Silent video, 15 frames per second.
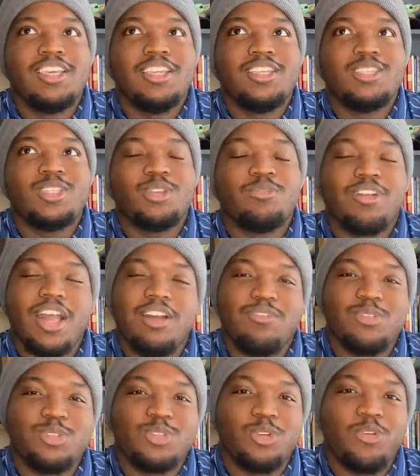
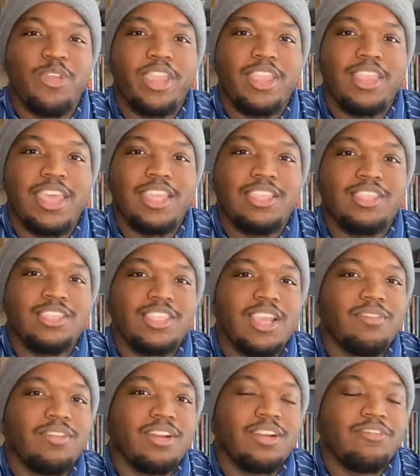survival story. Like she
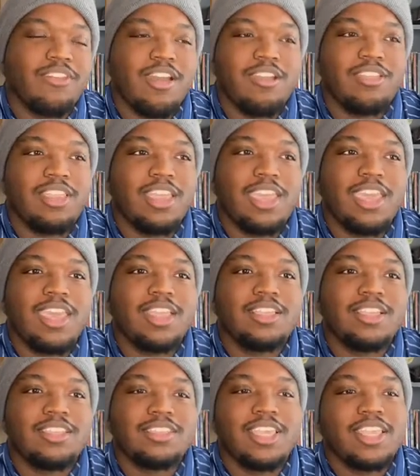never found land
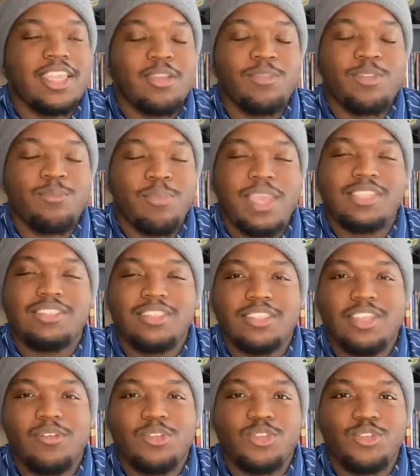because again they're they're basing
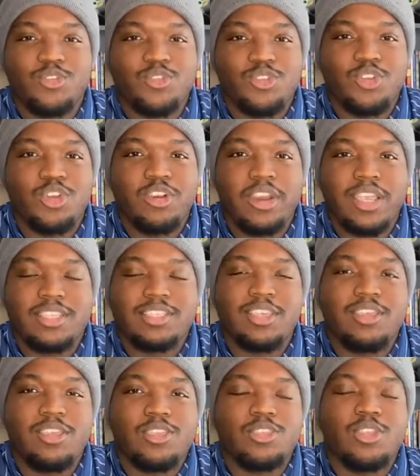this off a true story,
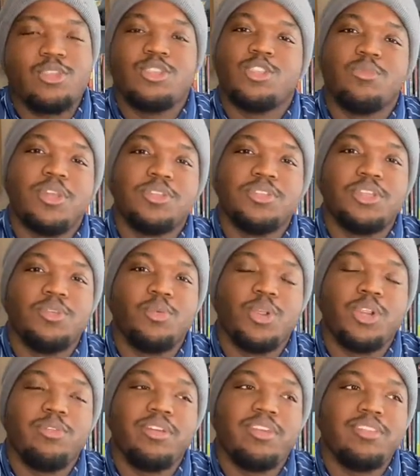so there's only so much you can
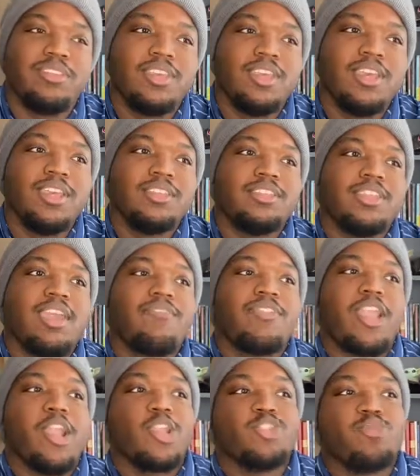work with. So they have
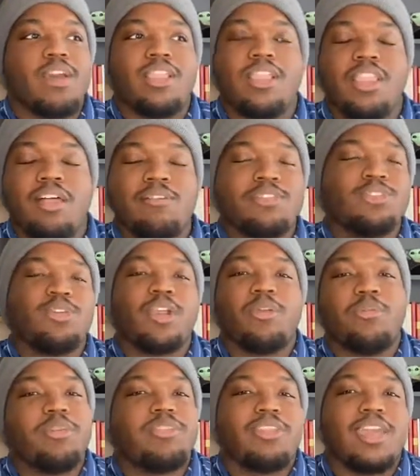to intertwine a love story
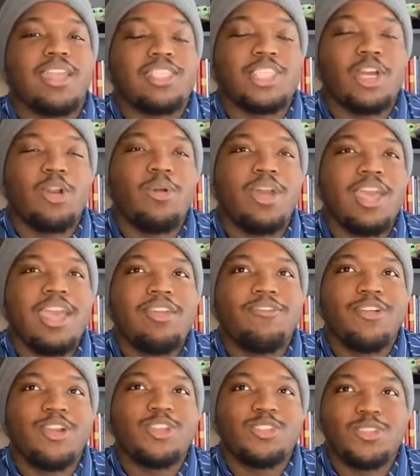with that. So
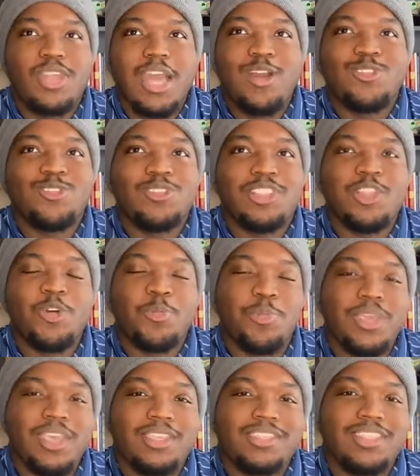first I was a little
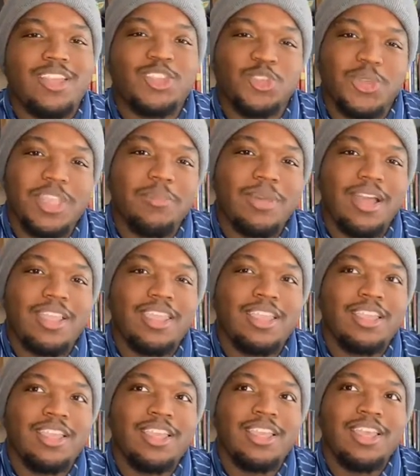pissed and I was tweeting about
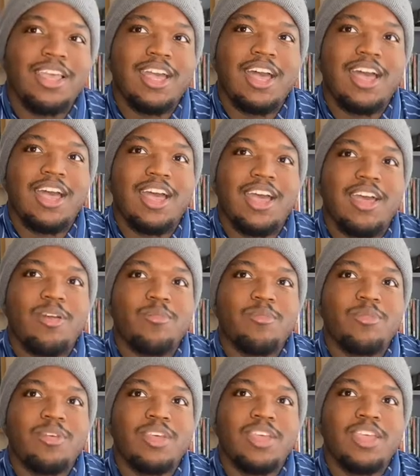it. Um,